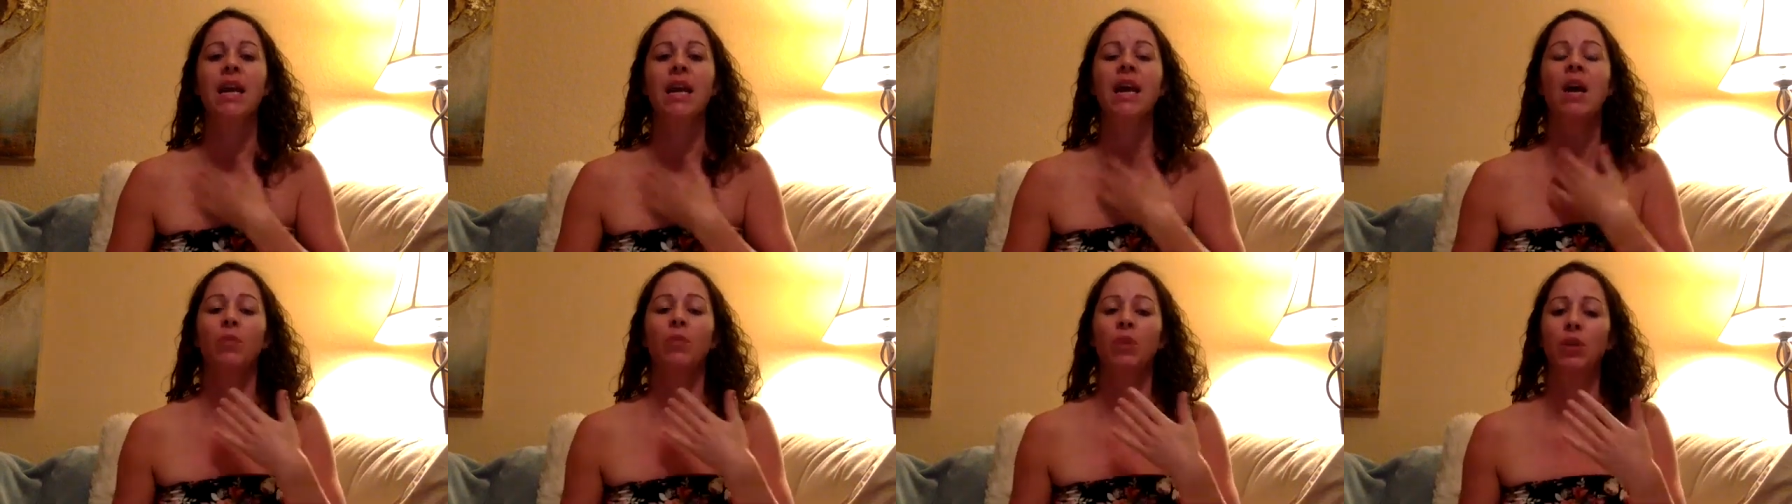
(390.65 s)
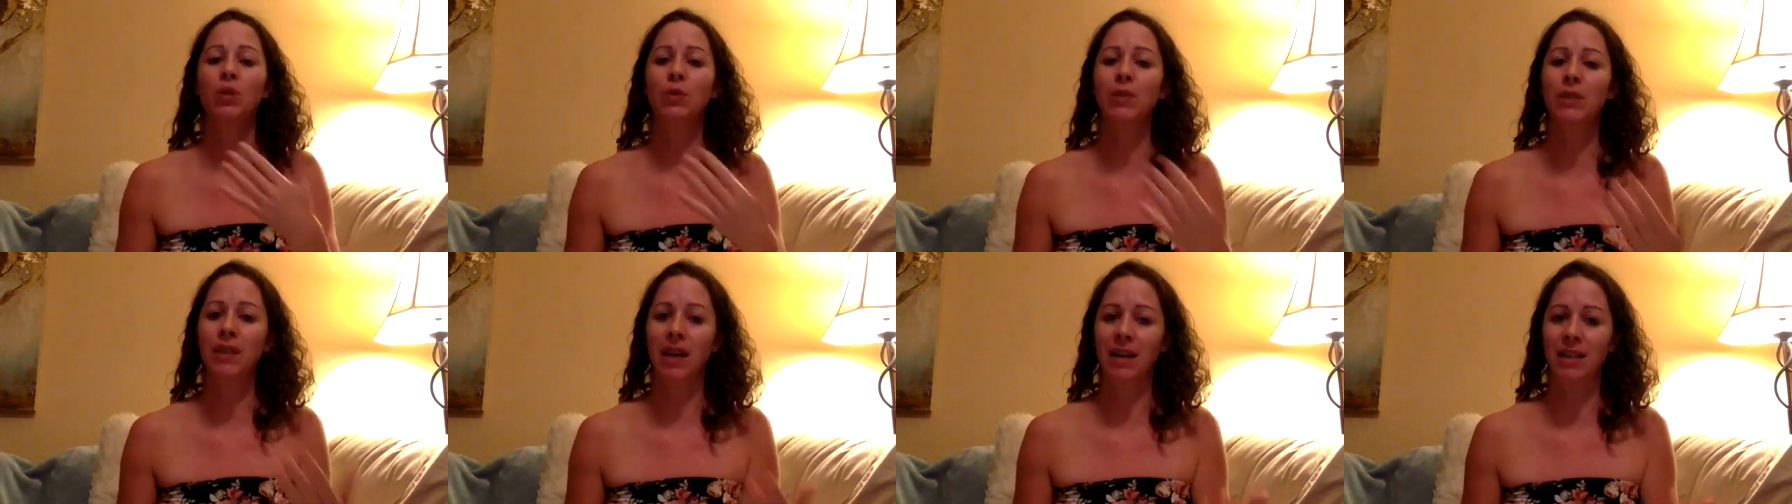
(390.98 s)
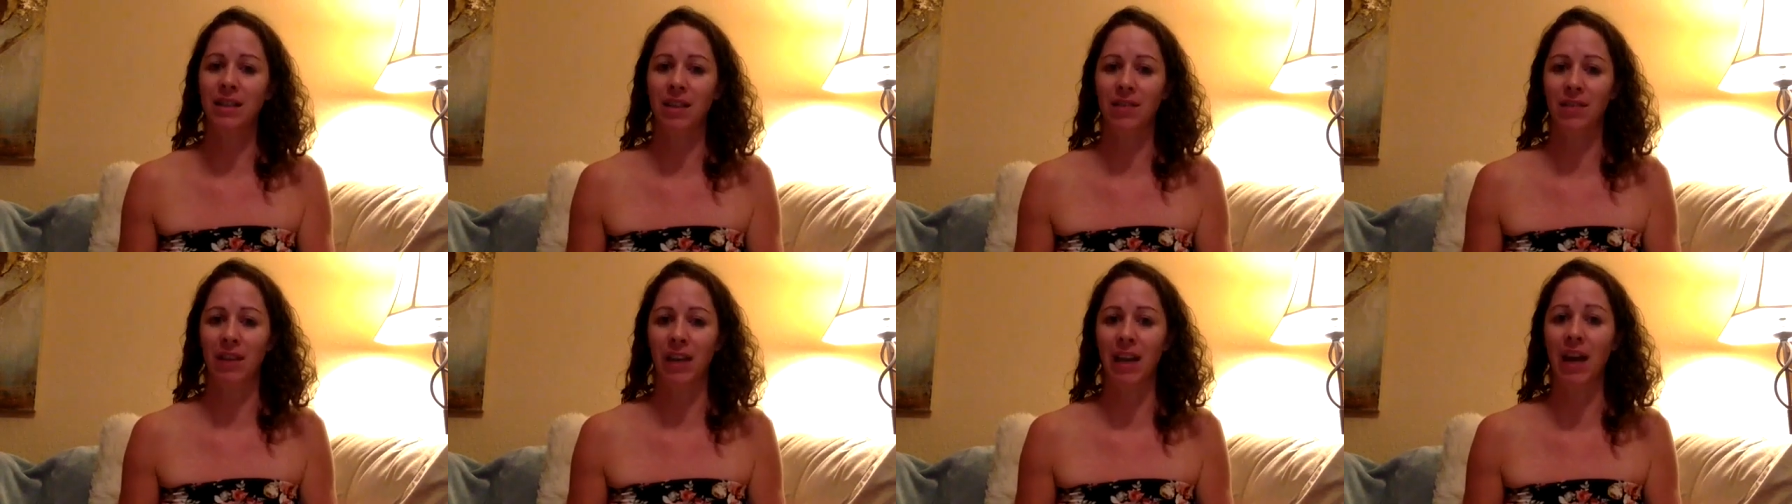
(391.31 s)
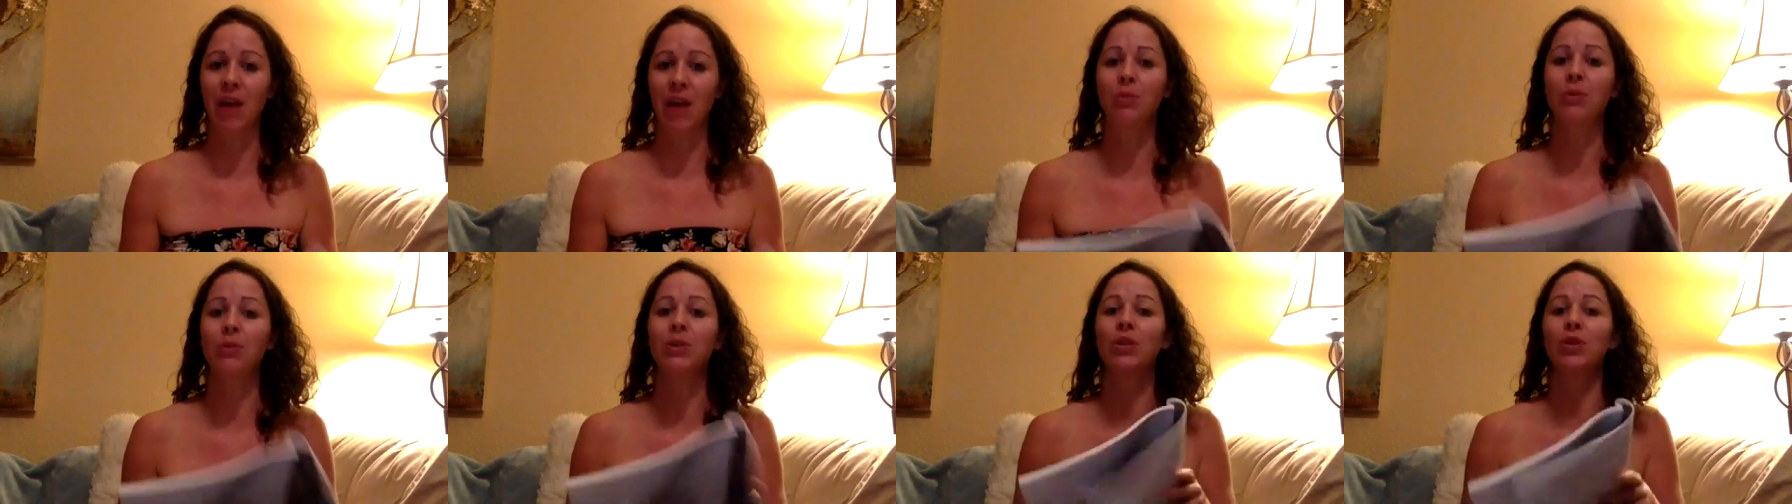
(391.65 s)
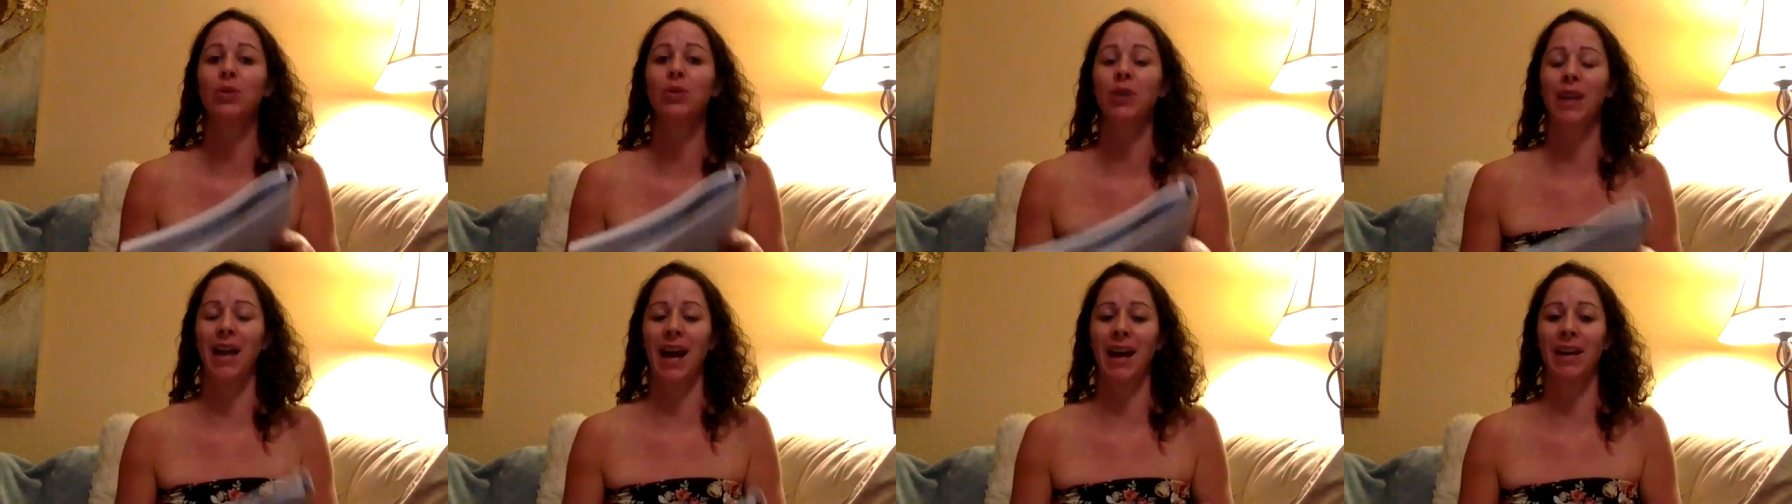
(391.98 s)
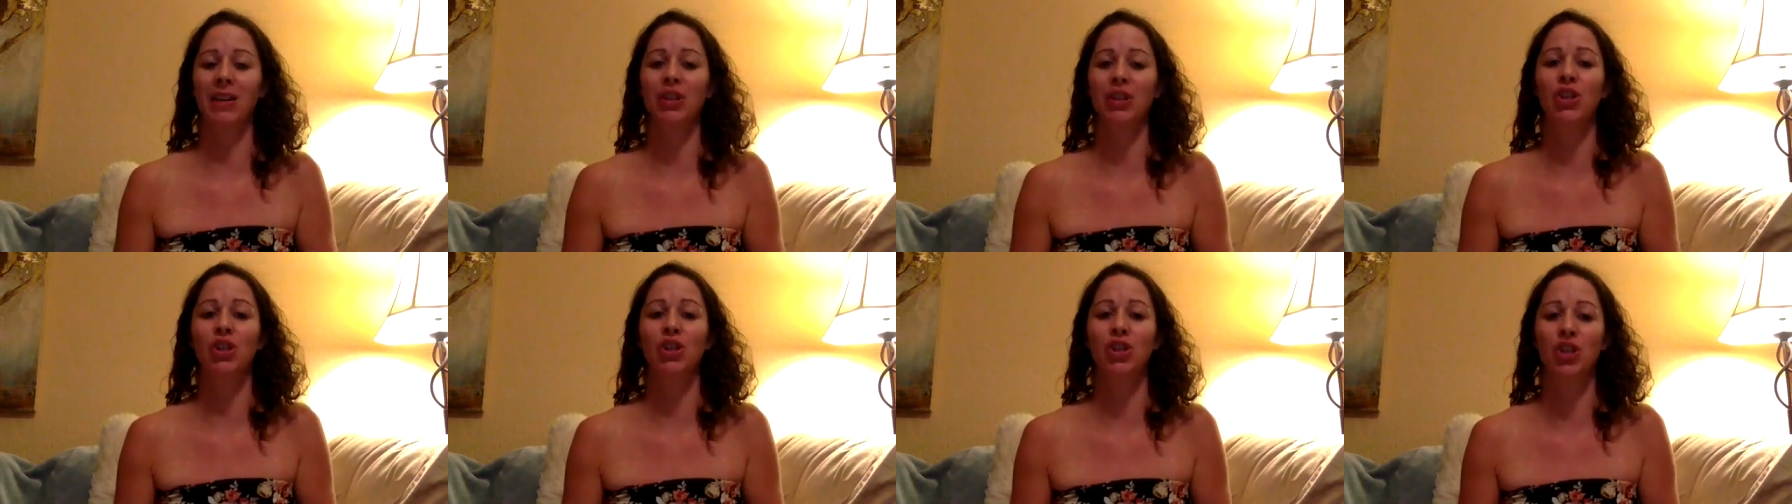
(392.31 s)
When you start to have allowance, you can actually